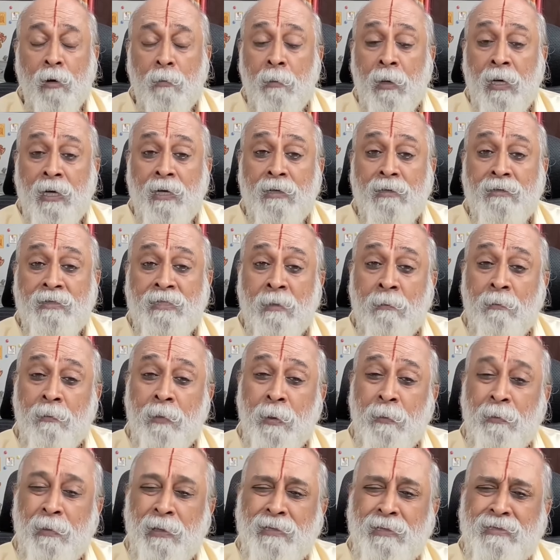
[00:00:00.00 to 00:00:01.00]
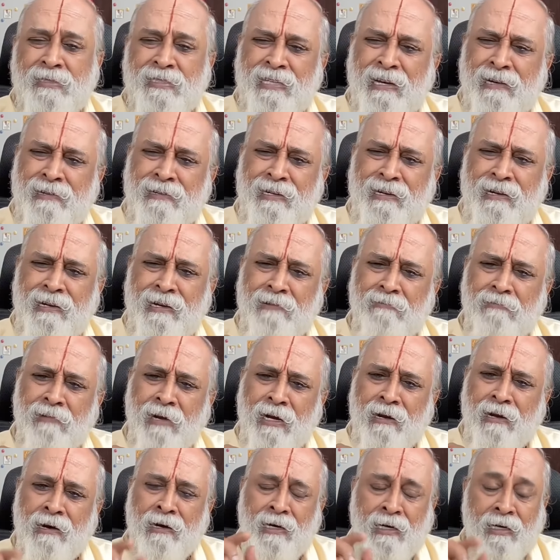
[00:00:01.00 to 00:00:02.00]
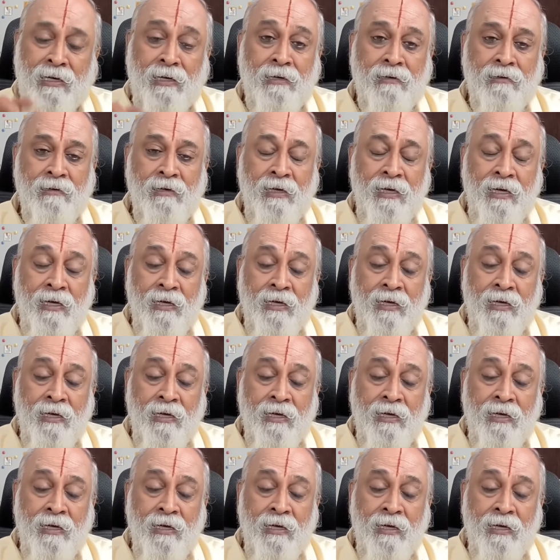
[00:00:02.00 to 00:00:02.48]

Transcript: talk, but some people subtly will hurt.